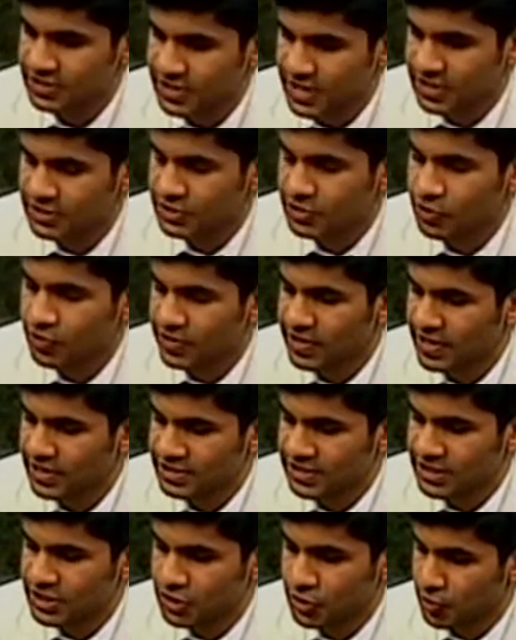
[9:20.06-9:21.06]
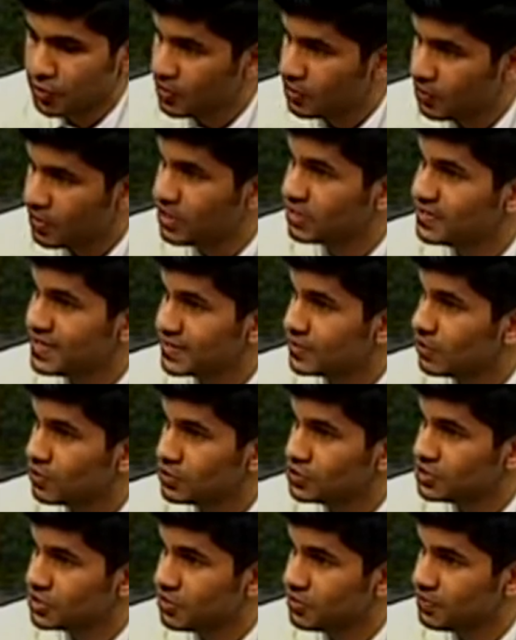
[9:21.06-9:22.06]
as an organization, we're a
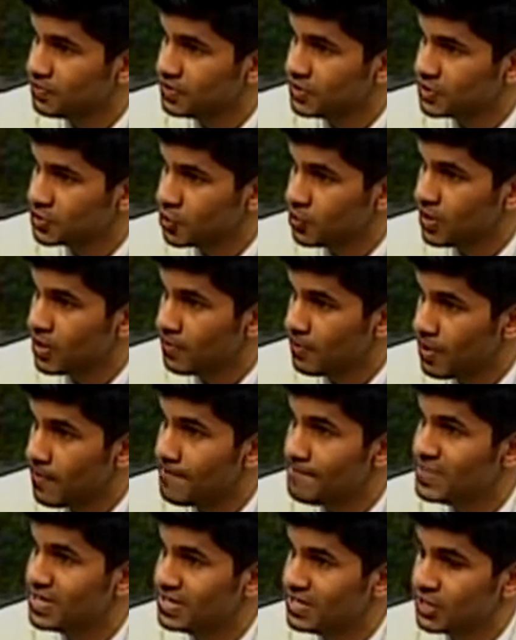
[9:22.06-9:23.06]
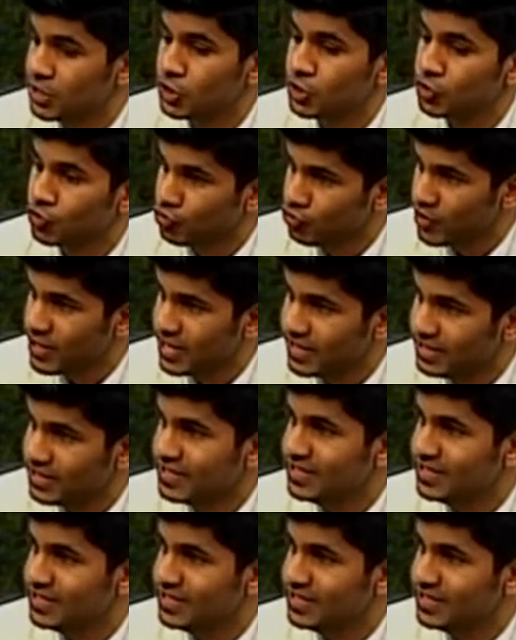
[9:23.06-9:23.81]
technology company, so we're about building great,